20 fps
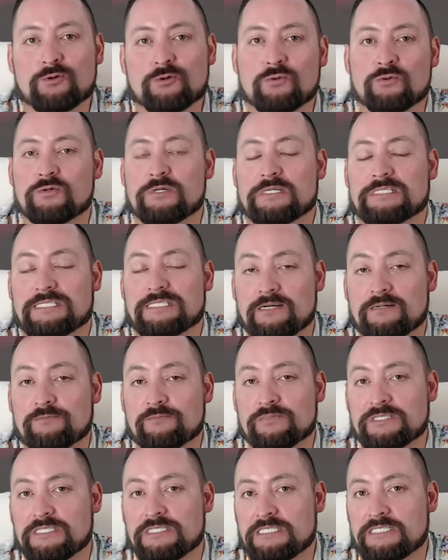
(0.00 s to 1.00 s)
whose
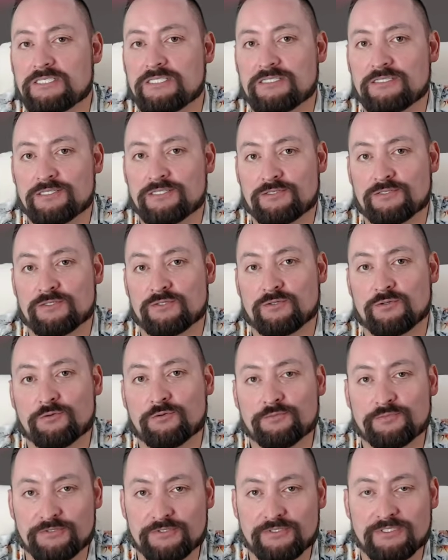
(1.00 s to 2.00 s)
company Digital
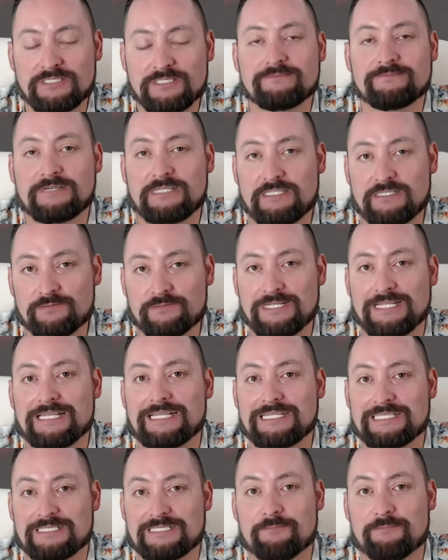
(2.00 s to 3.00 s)
Sculptors developed
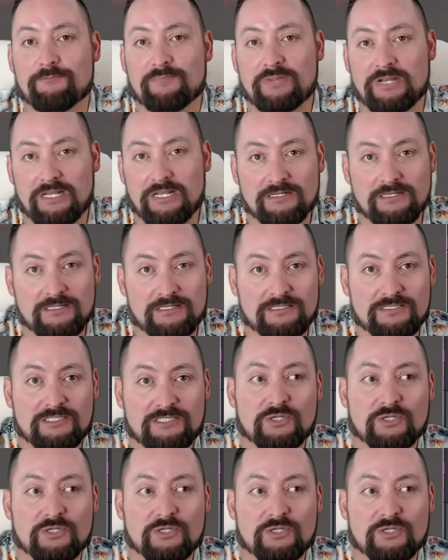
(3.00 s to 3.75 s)
this plugin.